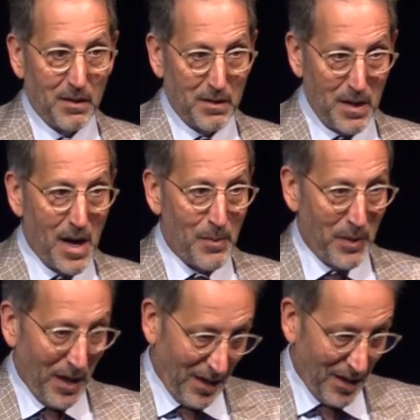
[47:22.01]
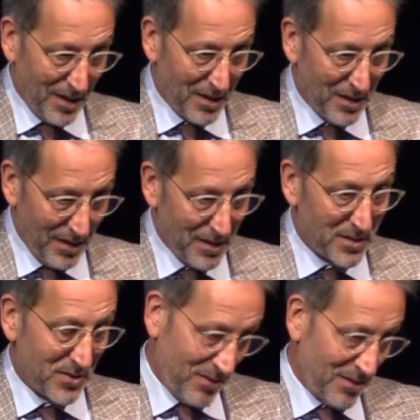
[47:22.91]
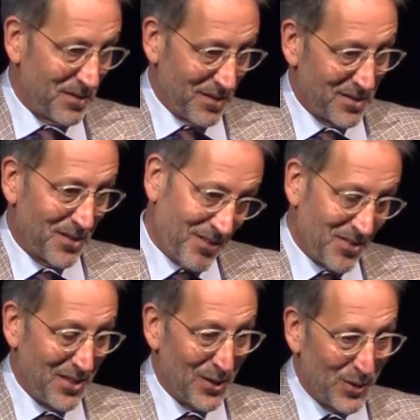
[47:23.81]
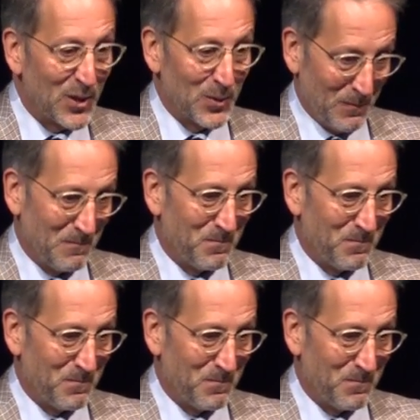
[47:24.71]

not make it is a, is a CO2